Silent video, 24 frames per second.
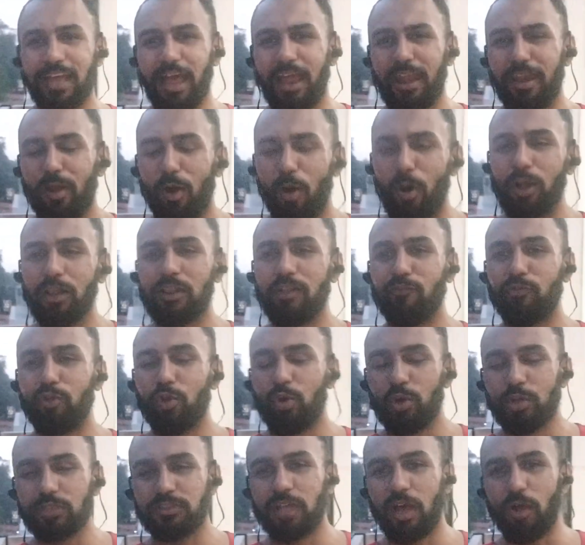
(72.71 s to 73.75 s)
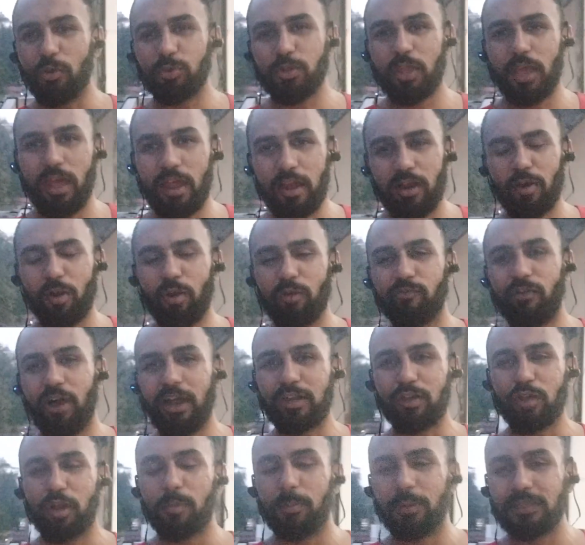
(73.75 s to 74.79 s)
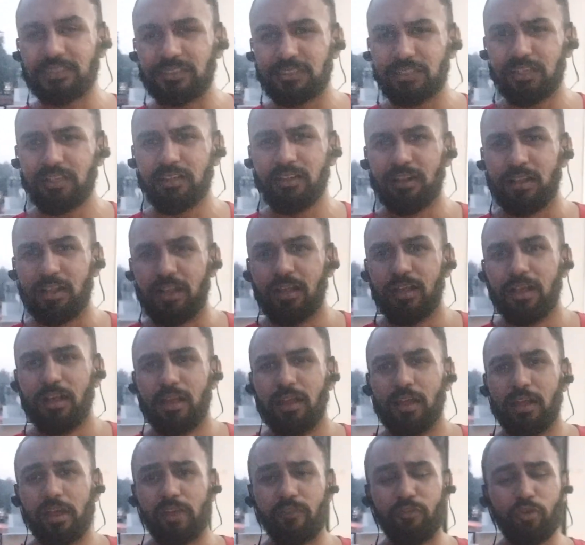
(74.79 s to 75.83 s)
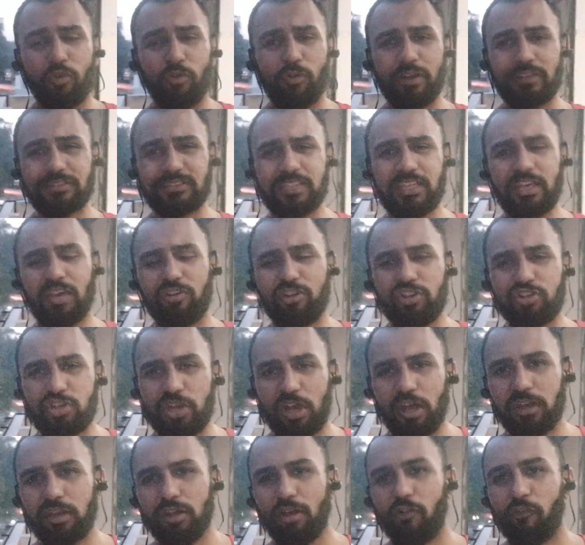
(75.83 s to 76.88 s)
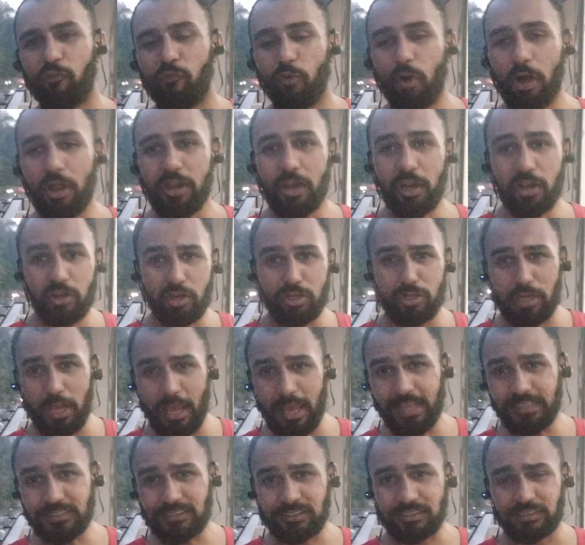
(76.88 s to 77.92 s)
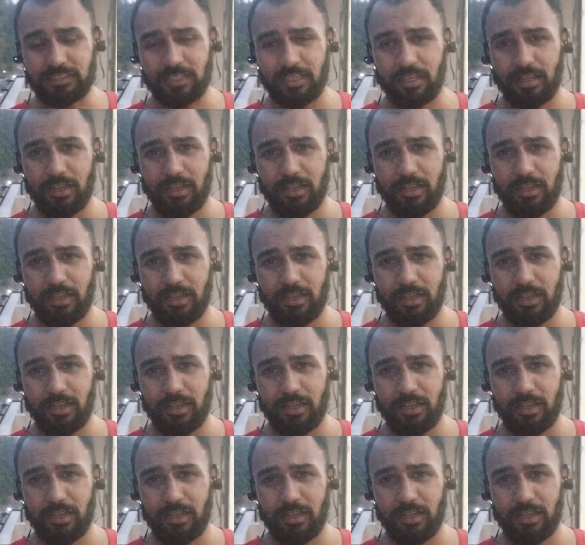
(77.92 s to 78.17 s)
And all the viewers out there on White Collar Muscle, if you want to see your journey of 100 days,